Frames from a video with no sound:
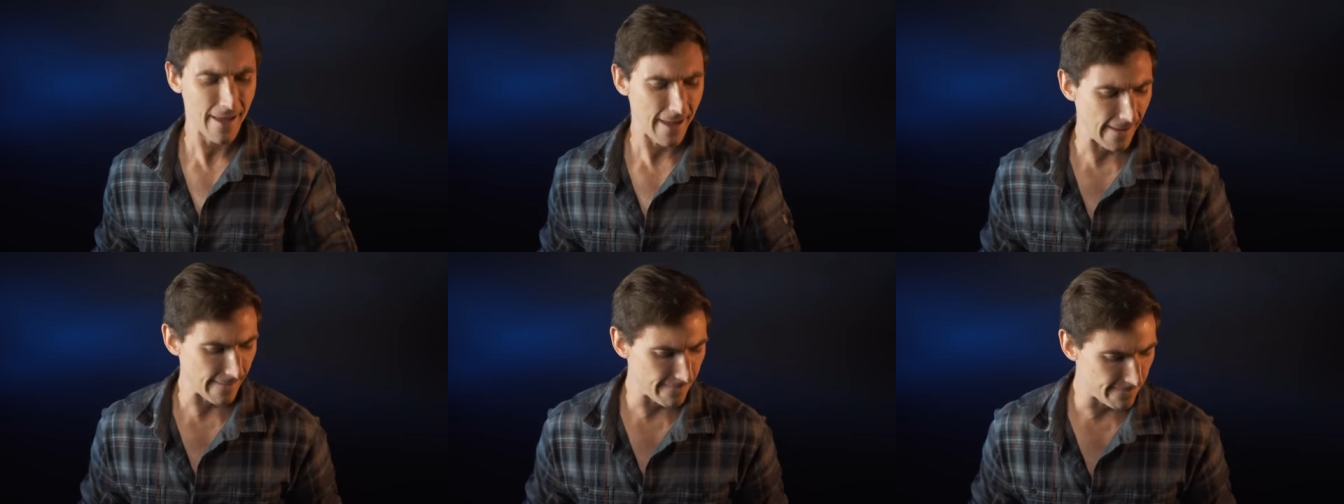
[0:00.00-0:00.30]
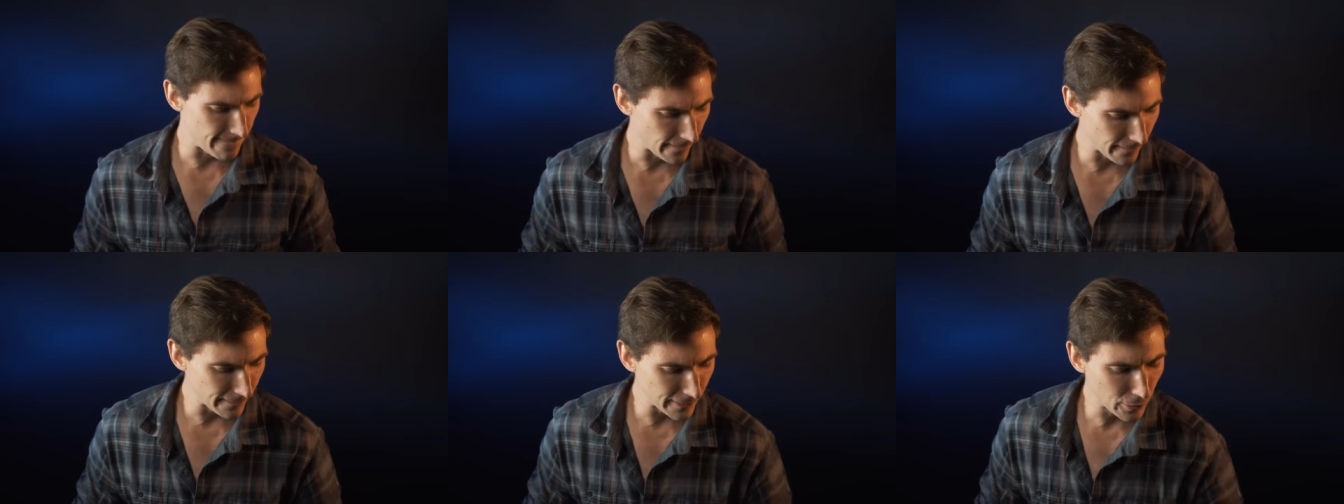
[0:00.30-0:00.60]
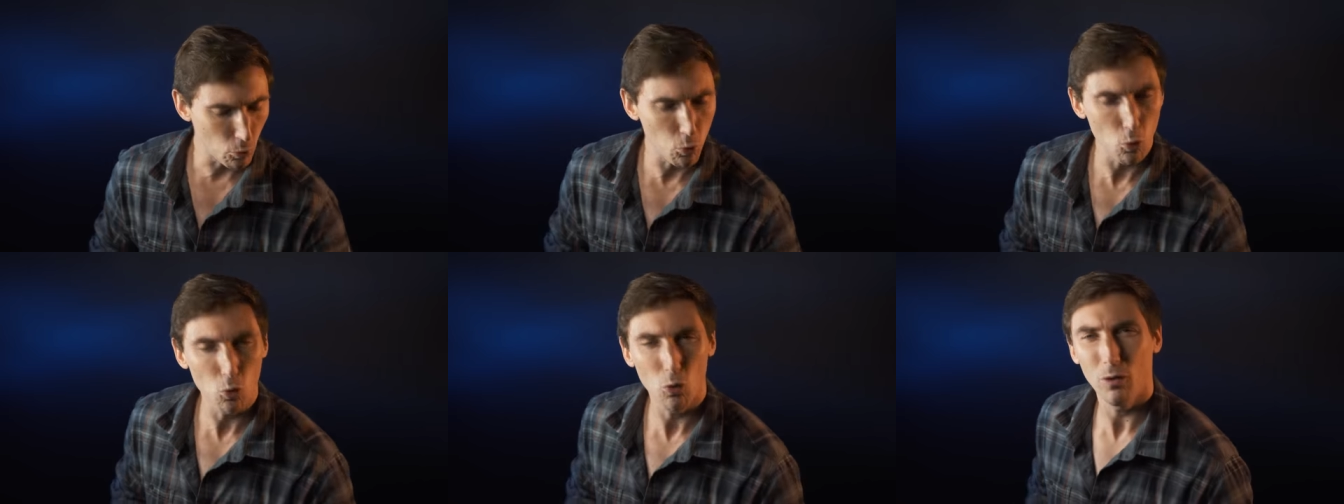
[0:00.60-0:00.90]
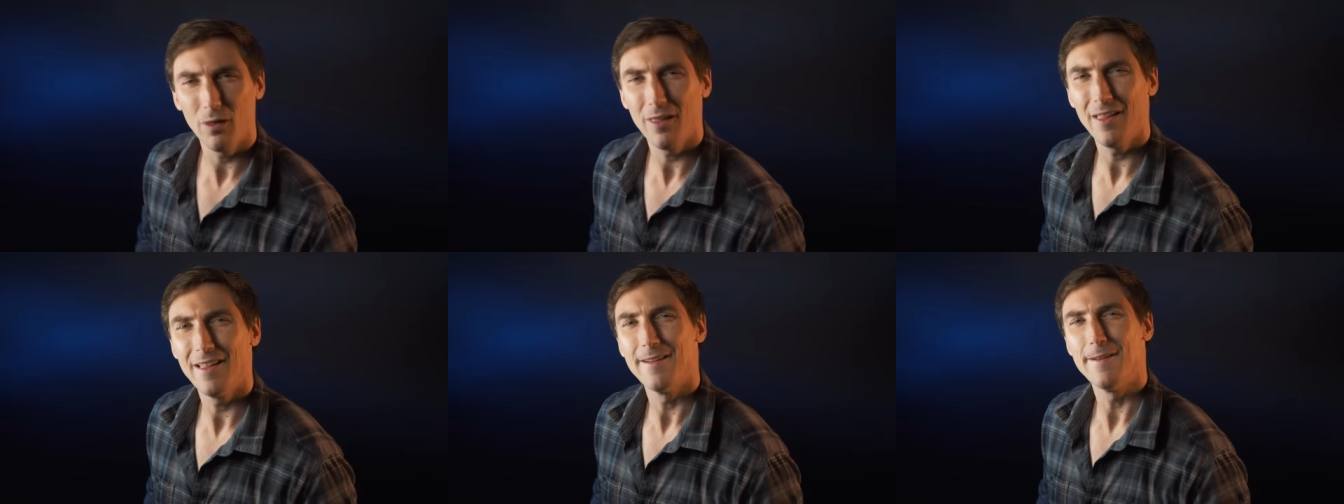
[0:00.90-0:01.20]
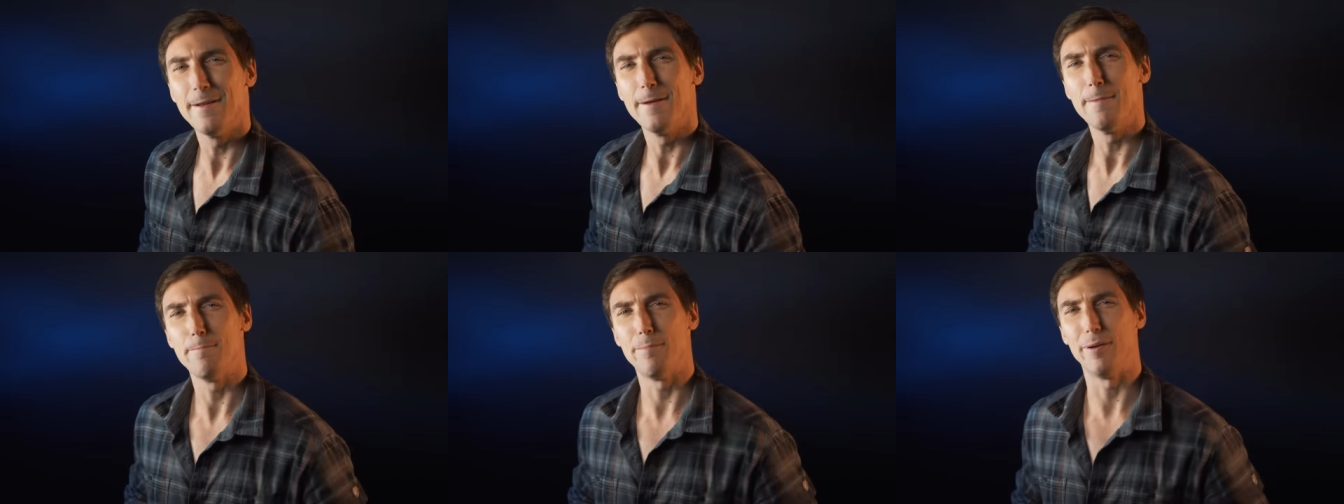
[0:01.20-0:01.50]
a very cool
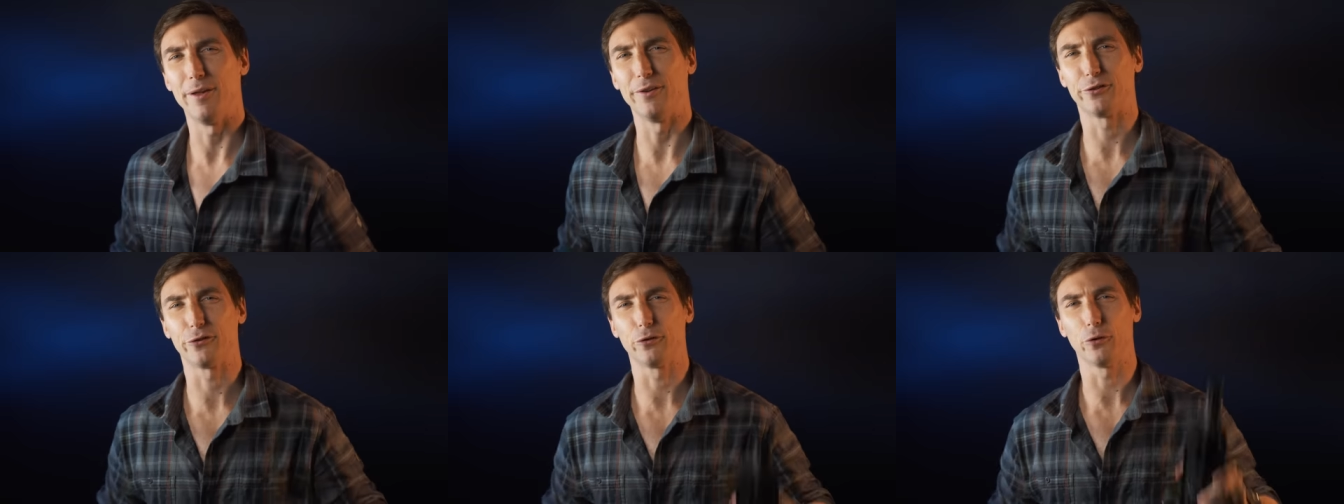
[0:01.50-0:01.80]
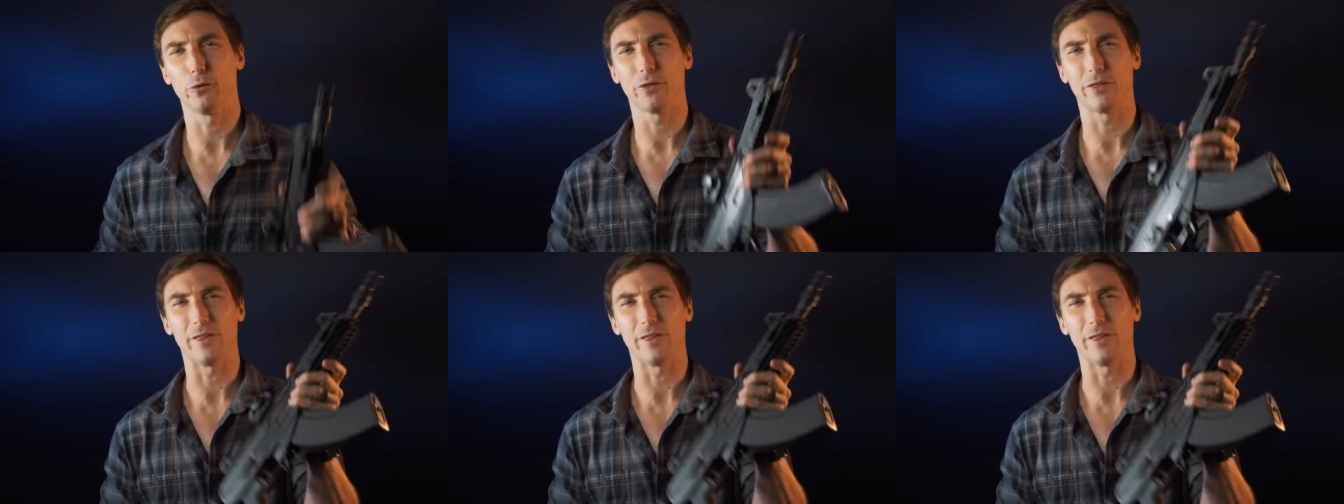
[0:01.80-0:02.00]
pistol.